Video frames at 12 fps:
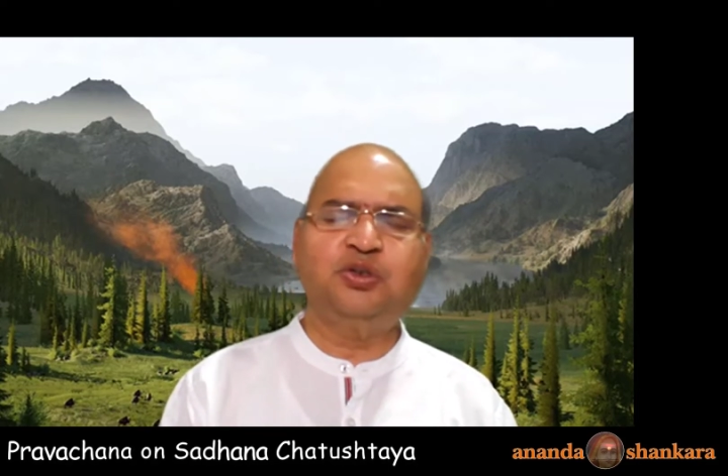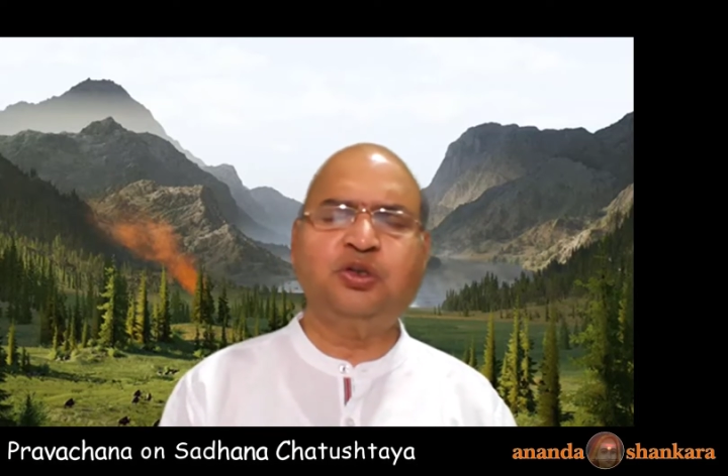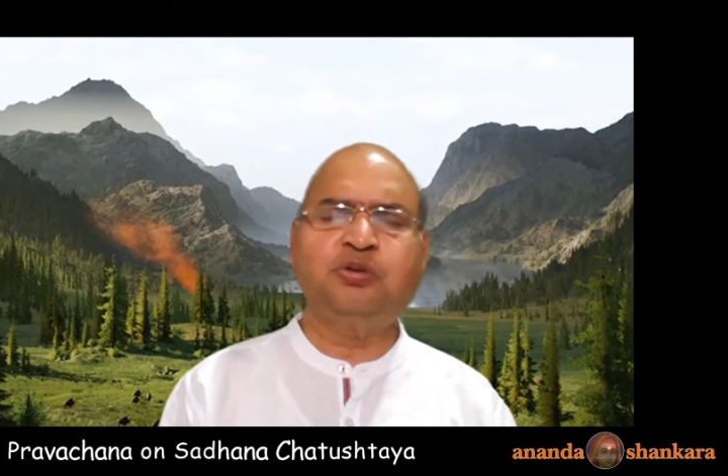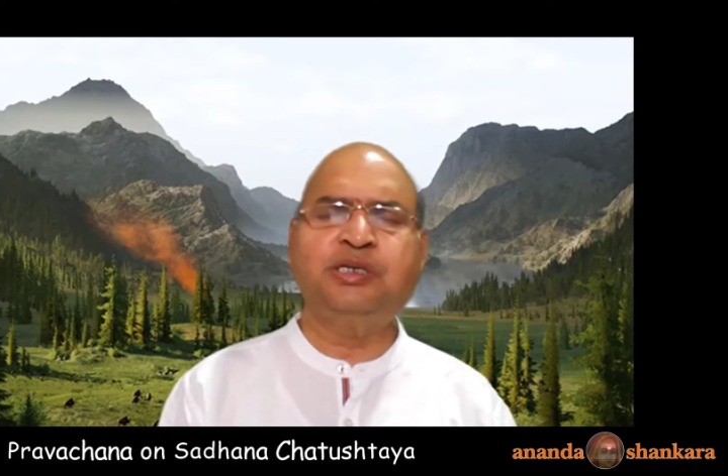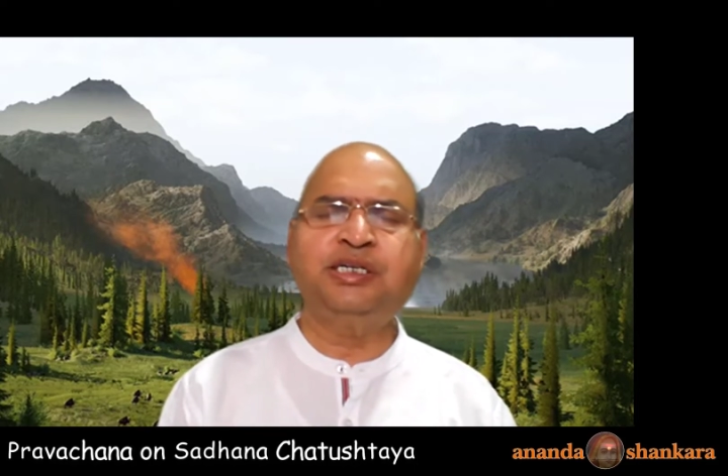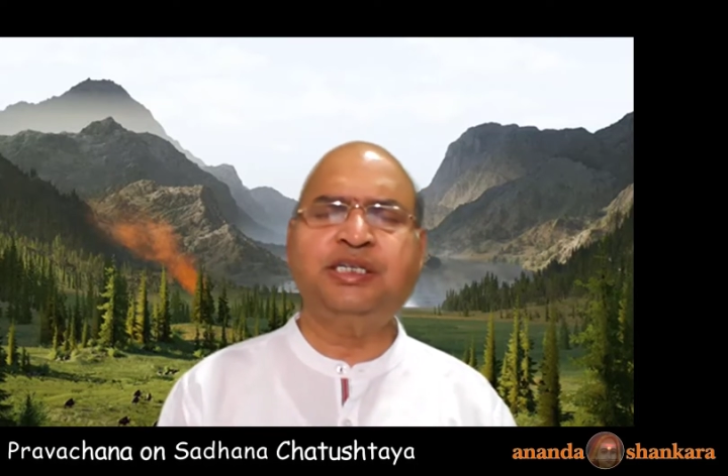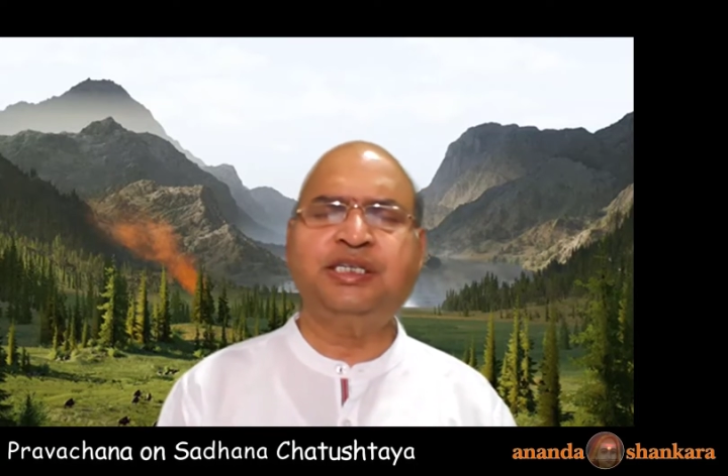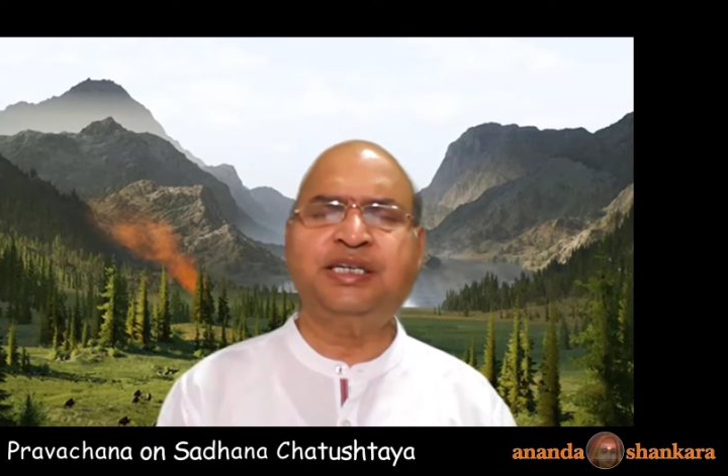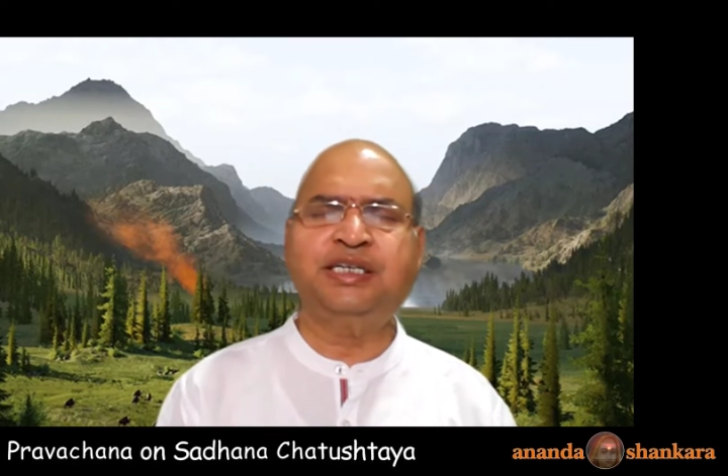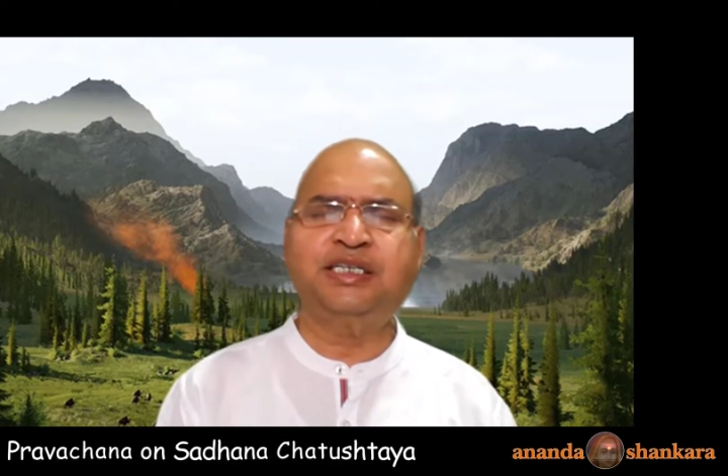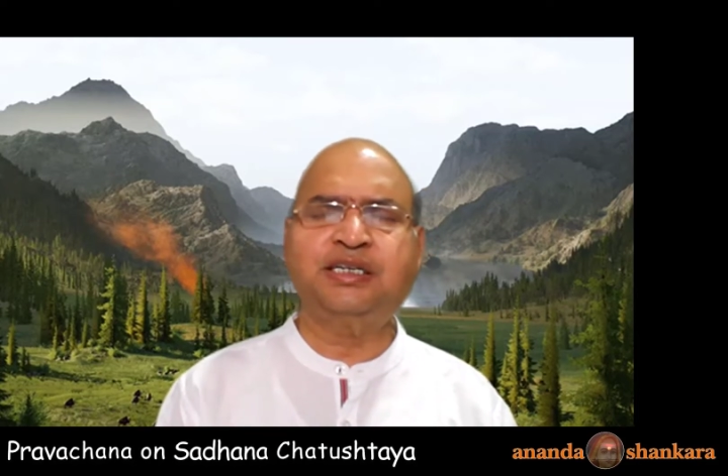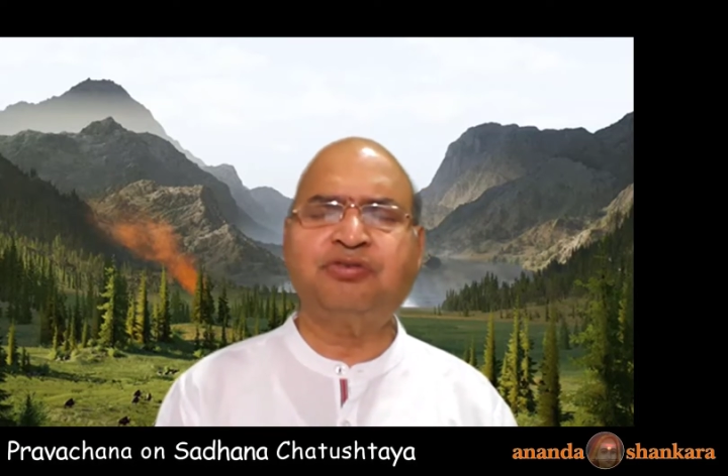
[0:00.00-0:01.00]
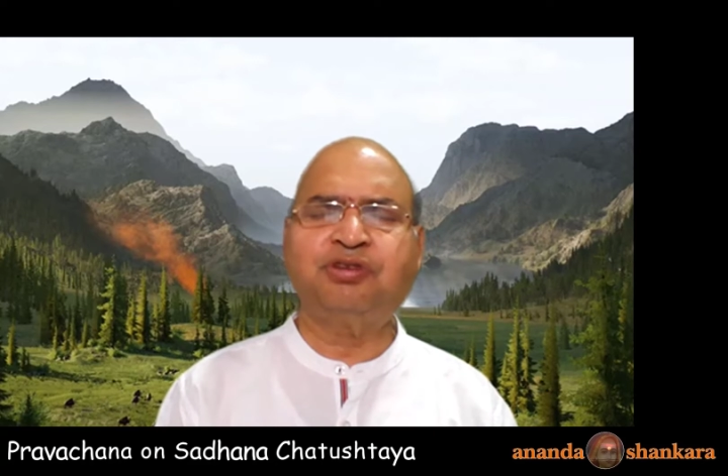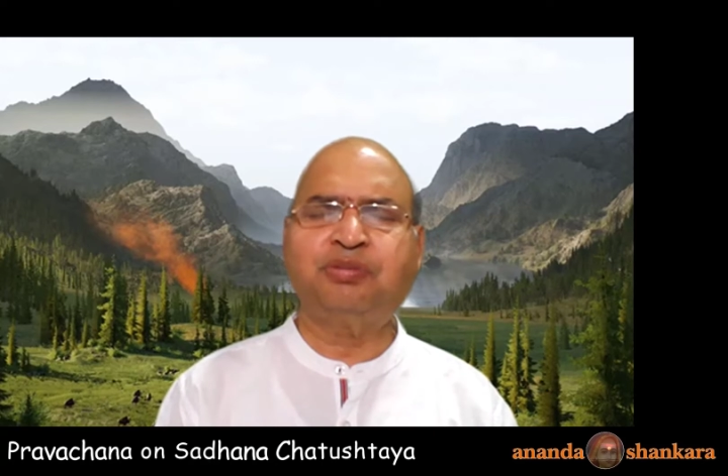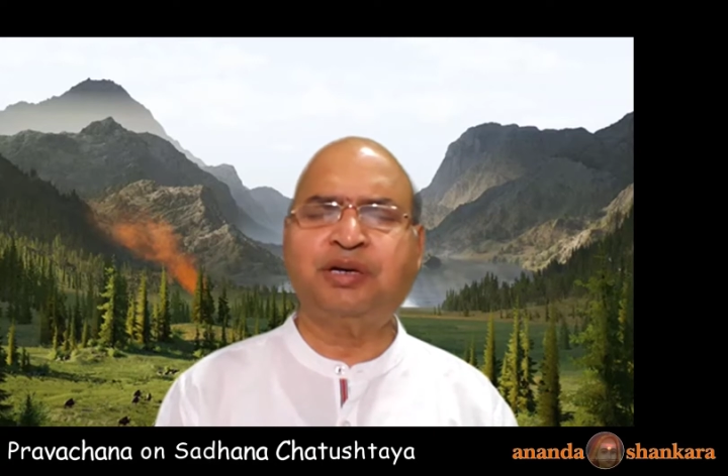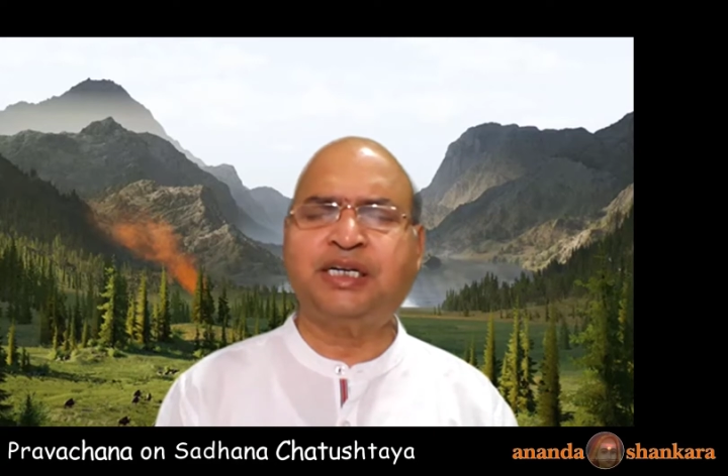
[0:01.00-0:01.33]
So many things of the